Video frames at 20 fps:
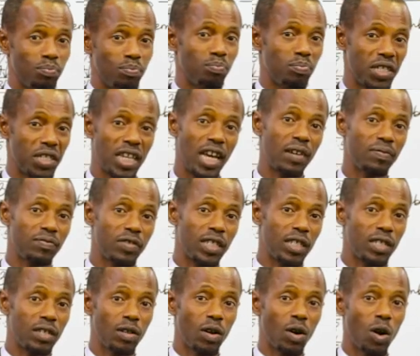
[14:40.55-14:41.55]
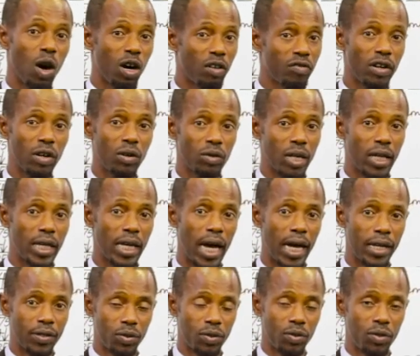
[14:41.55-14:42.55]
big, hefty, hungry-looking
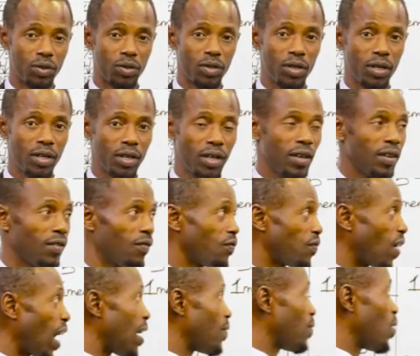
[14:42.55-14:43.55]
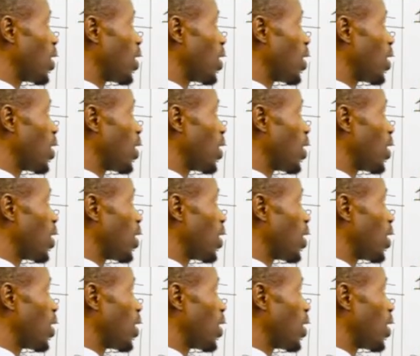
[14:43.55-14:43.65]
guys too. 5